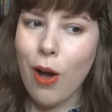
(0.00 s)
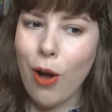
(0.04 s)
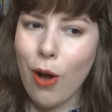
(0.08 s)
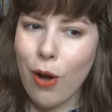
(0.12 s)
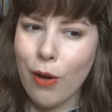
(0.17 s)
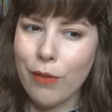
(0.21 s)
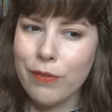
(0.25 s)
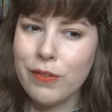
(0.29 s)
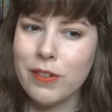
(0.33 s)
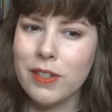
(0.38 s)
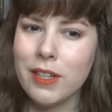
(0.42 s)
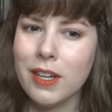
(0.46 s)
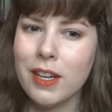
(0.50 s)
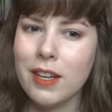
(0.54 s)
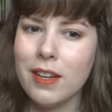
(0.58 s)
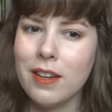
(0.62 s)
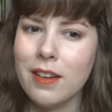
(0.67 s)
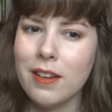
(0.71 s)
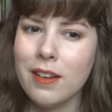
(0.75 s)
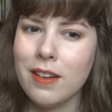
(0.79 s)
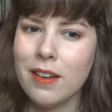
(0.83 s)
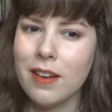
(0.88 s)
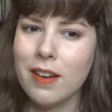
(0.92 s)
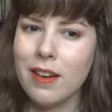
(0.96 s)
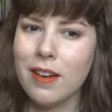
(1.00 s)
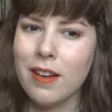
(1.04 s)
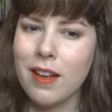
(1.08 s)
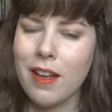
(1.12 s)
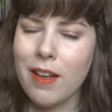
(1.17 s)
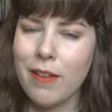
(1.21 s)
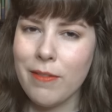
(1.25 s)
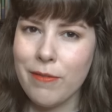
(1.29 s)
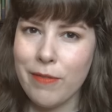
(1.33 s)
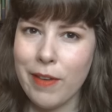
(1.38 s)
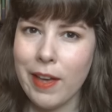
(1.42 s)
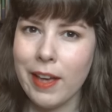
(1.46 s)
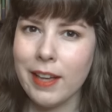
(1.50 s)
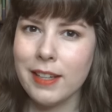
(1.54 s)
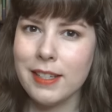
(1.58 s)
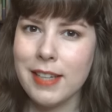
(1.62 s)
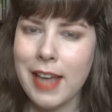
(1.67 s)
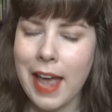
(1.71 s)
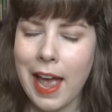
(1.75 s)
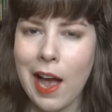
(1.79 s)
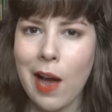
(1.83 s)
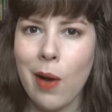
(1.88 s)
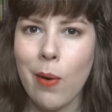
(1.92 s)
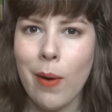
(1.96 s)
often affect
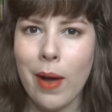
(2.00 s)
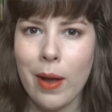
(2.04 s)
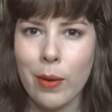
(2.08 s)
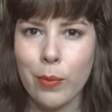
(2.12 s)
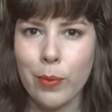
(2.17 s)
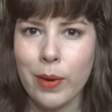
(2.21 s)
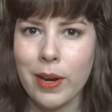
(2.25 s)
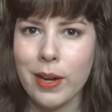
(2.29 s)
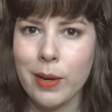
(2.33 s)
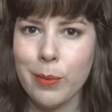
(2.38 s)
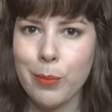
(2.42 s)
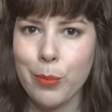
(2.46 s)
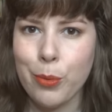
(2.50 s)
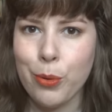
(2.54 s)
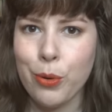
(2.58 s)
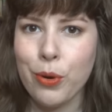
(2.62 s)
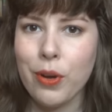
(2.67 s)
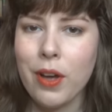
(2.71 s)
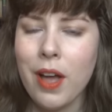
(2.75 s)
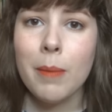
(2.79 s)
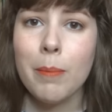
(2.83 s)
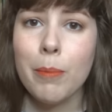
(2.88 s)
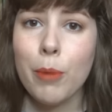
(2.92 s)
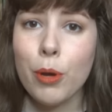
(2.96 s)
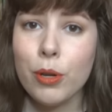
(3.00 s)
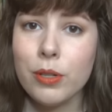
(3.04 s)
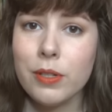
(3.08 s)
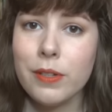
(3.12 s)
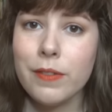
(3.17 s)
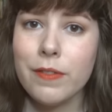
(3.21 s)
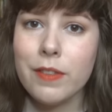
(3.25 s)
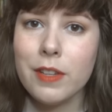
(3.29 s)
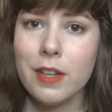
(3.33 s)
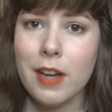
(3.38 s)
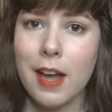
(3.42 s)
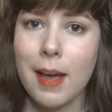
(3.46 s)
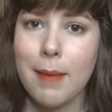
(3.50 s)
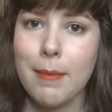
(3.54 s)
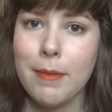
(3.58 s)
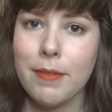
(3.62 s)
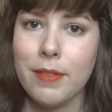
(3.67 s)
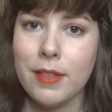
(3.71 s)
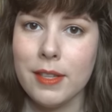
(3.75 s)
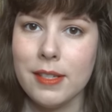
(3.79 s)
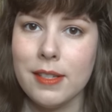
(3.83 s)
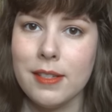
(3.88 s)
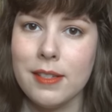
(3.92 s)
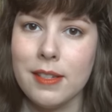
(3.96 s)
how I read a book. Most of the time,
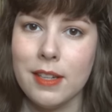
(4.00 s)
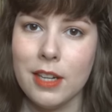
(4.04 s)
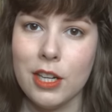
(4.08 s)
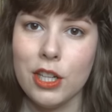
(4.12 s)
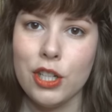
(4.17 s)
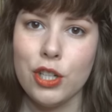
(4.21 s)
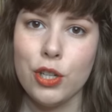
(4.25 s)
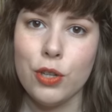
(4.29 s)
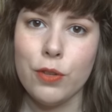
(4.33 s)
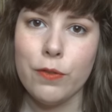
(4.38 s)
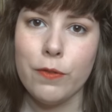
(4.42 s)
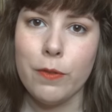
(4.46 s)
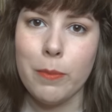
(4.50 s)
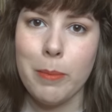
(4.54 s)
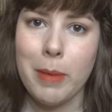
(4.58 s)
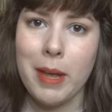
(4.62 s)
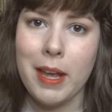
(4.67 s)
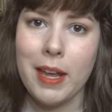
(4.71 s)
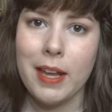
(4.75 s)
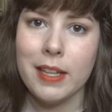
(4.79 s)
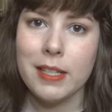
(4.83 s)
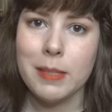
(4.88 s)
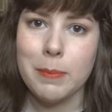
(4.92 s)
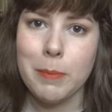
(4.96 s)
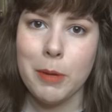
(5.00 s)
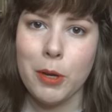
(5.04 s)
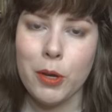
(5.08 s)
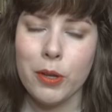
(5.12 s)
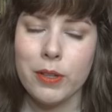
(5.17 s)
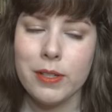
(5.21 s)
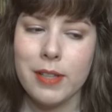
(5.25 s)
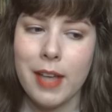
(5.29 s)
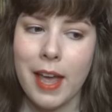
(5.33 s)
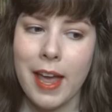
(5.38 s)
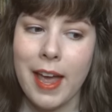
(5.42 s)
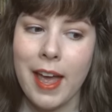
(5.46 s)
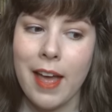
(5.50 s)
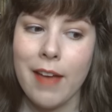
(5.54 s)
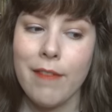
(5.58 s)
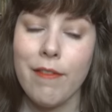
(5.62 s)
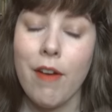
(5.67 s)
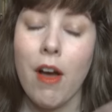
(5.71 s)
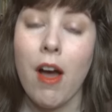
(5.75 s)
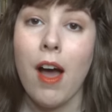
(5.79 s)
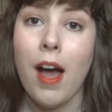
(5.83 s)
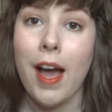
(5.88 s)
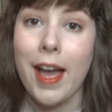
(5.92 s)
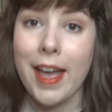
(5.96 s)
if this is an issue for me, it's because I have
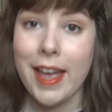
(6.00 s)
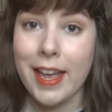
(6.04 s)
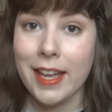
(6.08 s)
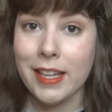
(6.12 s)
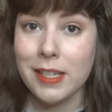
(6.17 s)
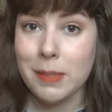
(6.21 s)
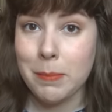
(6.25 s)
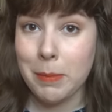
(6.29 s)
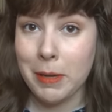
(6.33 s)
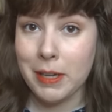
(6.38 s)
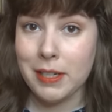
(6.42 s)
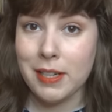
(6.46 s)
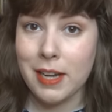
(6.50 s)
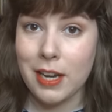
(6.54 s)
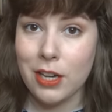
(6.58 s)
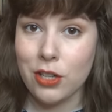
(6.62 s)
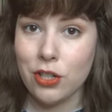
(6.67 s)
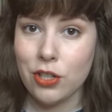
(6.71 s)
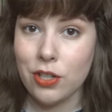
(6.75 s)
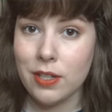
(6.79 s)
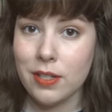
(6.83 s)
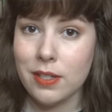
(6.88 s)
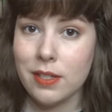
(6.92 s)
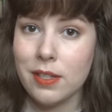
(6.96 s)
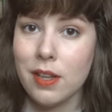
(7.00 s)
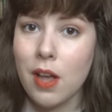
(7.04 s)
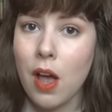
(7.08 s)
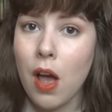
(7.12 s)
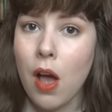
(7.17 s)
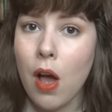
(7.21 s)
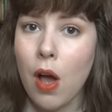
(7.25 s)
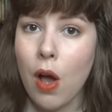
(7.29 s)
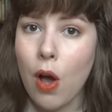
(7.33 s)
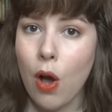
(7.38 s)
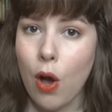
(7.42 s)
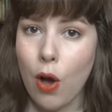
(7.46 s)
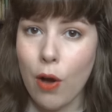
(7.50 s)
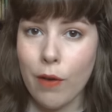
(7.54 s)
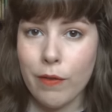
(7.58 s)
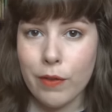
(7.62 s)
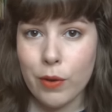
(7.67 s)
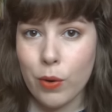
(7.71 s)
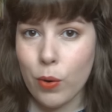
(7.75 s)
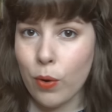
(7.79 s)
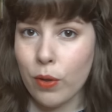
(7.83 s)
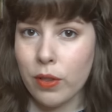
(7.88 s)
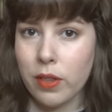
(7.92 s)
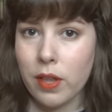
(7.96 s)
high expectations of
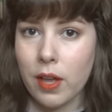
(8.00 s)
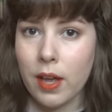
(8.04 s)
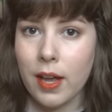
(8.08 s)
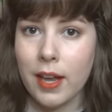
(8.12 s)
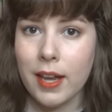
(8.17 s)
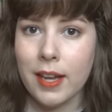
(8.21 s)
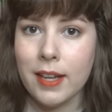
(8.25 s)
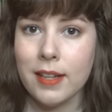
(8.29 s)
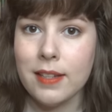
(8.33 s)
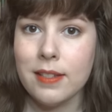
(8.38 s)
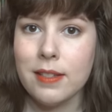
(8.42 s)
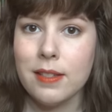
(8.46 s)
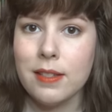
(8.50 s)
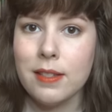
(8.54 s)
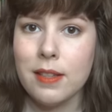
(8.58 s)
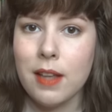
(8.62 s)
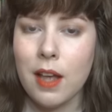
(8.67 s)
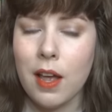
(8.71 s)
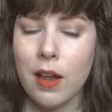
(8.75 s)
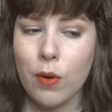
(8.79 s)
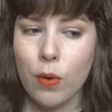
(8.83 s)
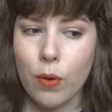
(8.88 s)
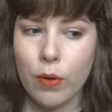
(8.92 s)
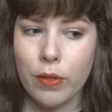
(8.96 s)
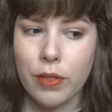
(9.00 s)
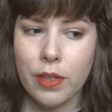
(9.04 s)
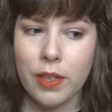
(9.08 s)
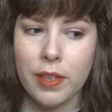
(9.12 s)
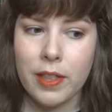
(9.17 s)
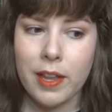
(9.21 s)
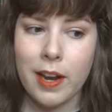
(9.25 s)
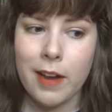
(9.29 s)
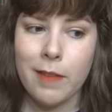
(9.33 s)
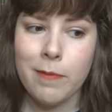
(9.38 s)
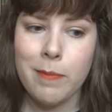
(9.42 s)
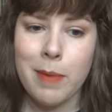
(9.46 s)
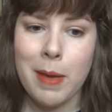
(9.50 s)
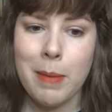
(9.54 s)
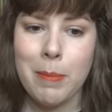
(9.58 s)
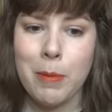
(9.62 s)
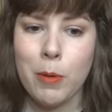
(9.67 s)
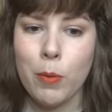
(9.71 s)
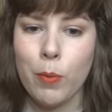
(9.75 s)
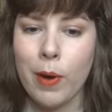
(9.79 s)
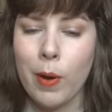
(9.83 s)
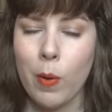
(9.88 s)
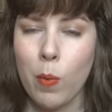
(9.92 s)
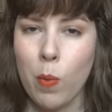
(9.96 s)
an author. It's an author that I've
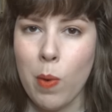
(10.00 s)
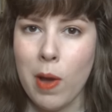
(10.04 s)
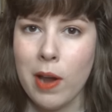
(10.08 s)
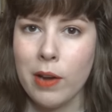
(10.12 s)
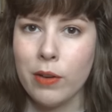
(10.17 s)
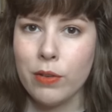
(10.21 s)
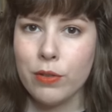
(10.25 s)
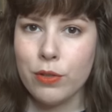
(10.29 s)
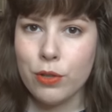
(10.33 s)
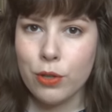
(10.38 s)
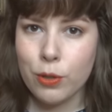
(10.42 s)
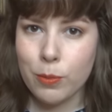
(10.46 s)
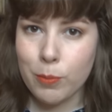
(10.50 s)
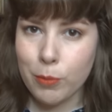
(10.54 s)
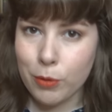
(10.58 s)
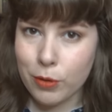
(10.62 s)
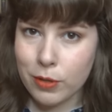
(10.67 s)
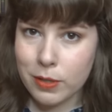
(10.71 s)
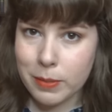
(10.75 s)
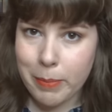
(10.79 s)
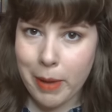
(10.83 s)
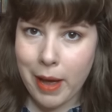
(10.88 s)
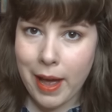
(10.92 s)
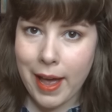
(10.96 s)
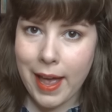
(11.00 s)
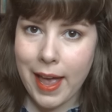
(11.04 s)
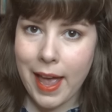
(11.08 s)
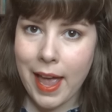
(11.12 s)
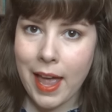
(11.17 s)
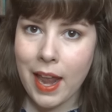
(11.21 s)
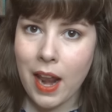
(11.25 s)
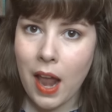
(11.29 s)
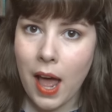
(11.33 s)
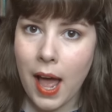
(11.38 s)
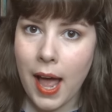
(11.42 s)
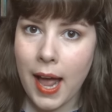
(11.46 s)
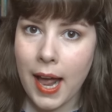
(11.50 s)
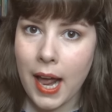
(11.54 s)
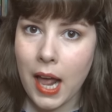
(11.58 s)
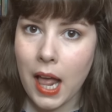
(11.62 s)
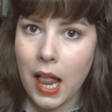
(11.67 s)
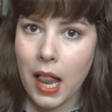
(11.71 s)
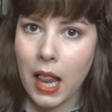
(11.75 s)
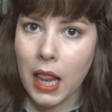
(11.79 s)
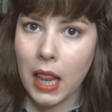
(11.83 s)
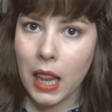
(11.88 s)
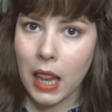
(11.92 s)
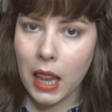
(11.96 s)
maybe read one or two books by and I
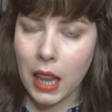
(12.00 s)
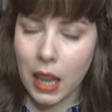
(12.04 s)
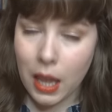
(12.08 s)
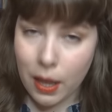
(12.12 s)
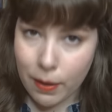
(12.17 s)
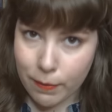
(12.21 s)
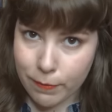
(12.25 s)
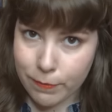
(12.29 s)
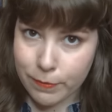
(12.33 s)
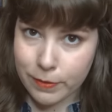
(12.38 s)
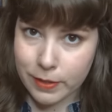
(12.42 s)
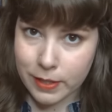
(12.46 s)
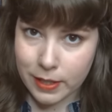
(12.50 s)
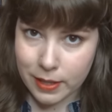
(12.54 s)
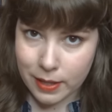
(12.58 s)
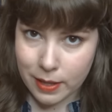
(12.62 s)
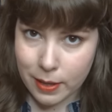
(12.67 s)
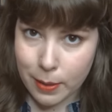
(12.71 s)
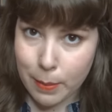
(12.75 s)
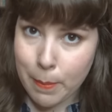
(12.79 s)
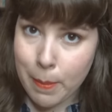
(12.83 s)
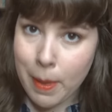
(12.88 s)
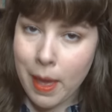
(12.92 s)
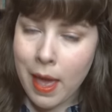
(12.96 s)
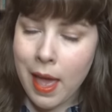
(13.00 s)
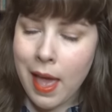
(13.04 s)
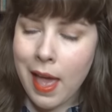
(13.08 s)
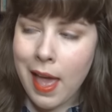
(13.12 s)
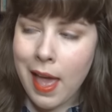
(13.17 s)
loved them.